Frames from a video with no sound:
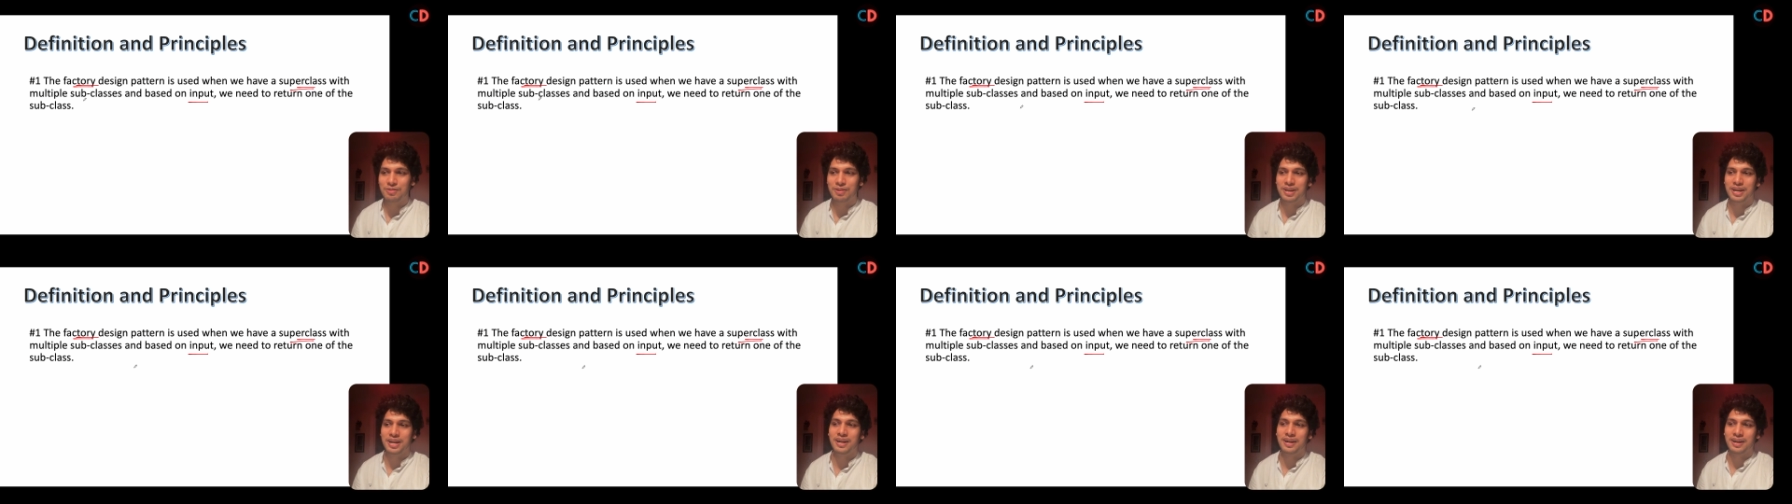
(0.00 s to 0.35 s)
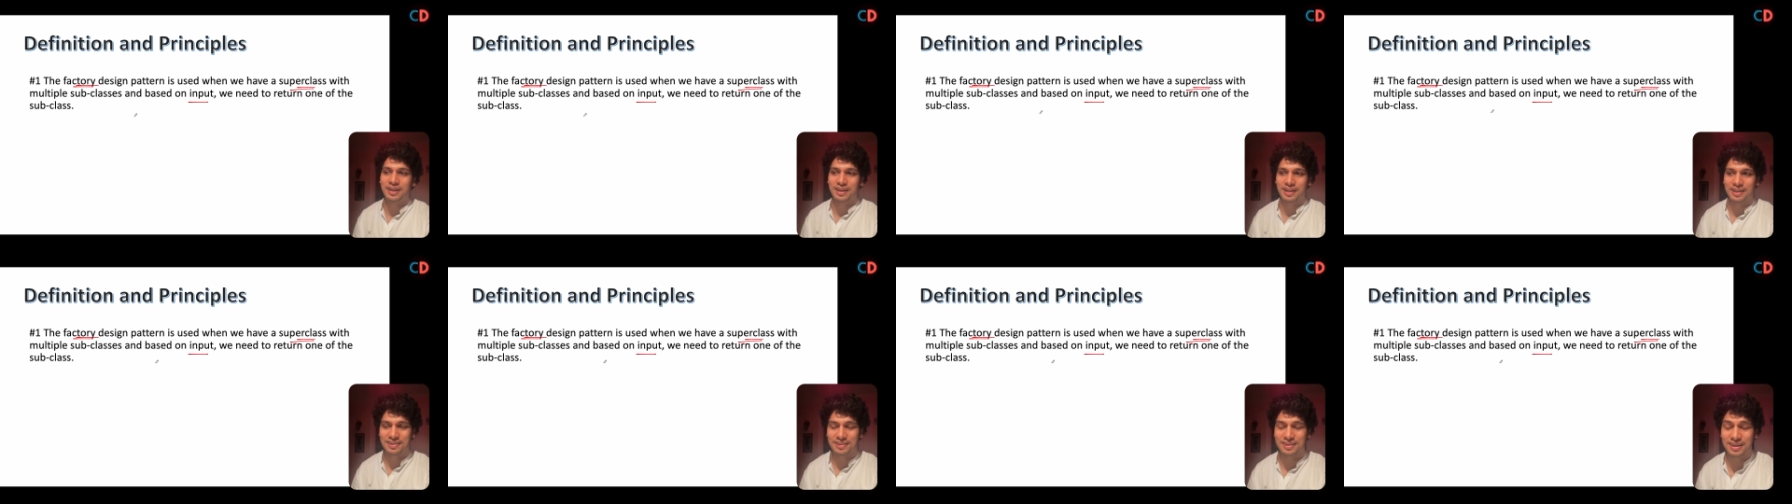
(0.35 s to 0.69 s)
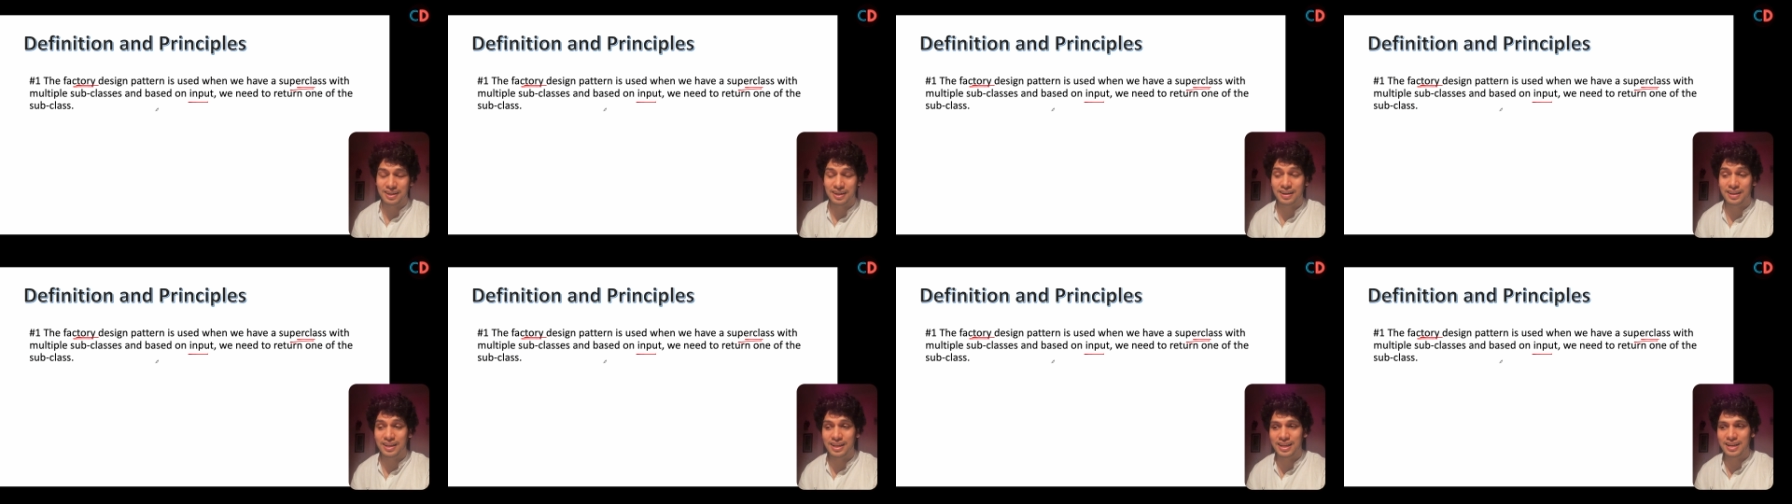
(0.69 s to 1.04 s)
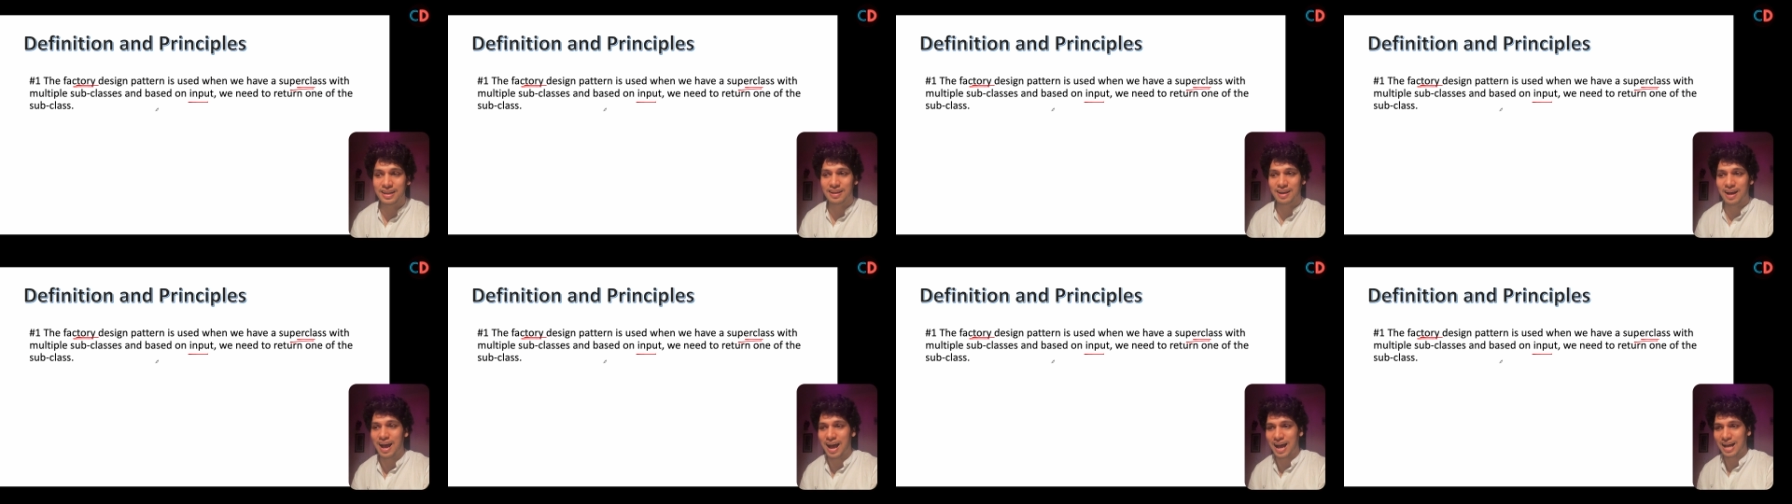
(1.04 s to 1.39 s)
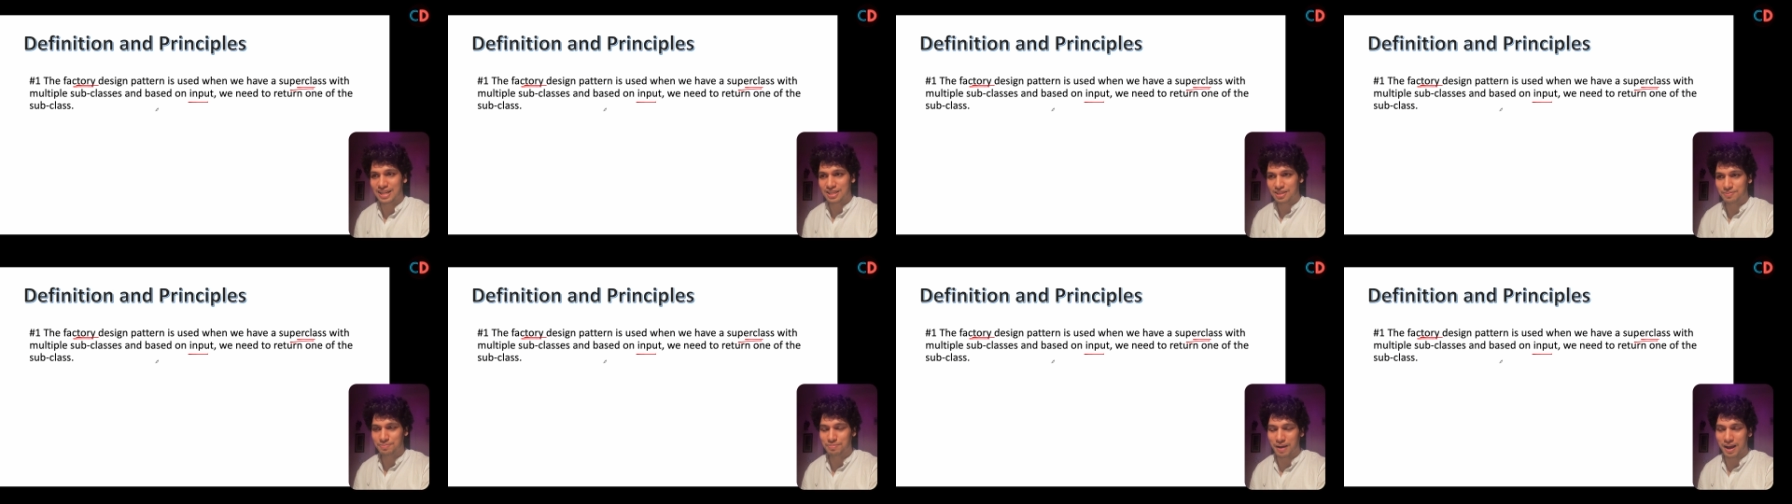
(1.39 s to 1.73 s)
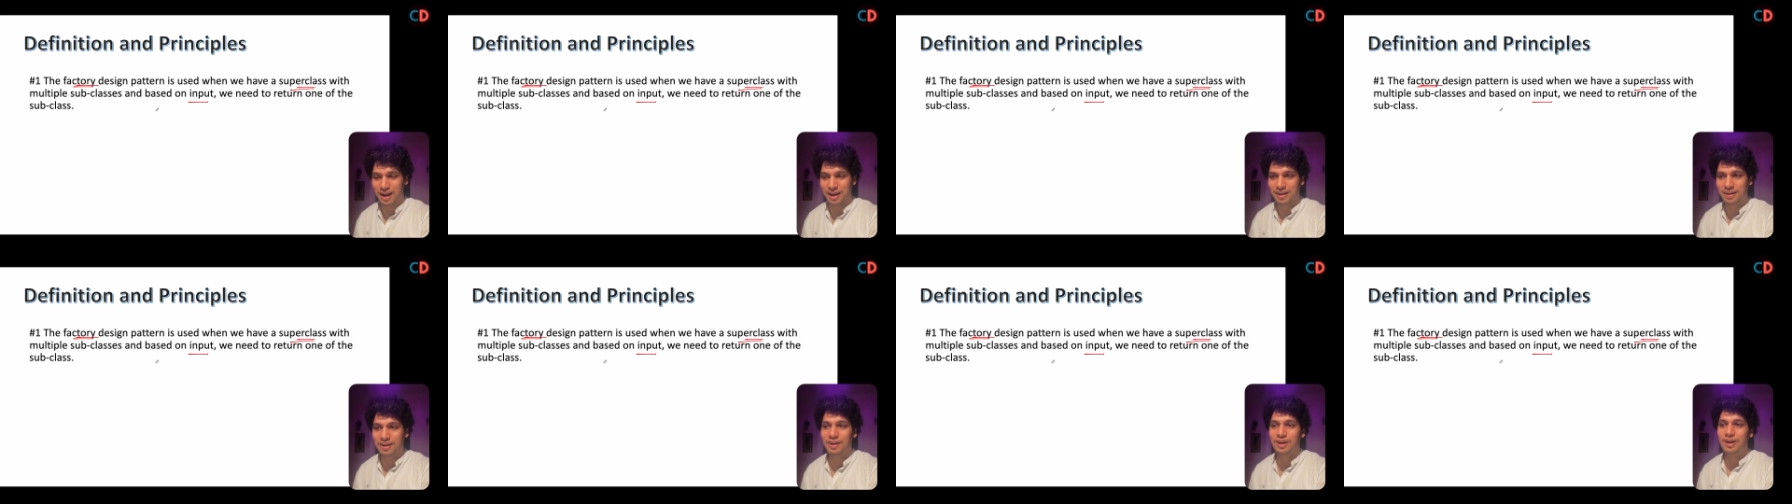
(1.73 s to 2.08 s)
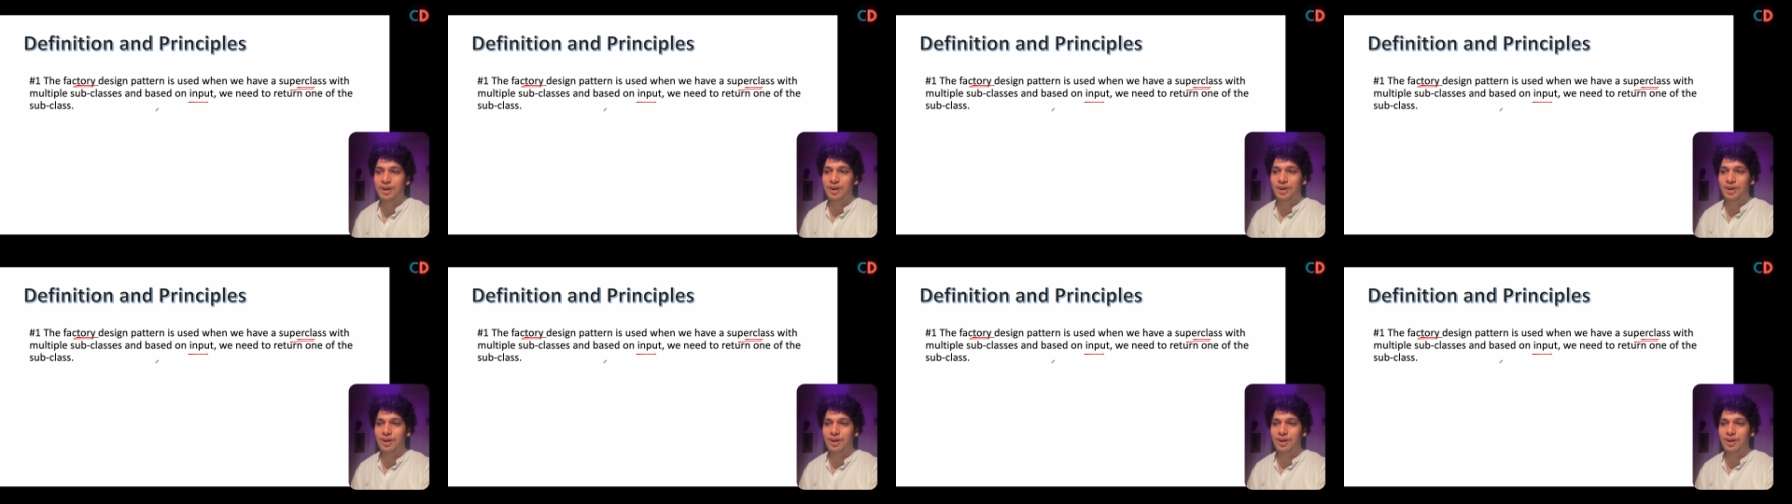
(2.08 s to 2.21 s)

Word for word: are interested in a hatchback,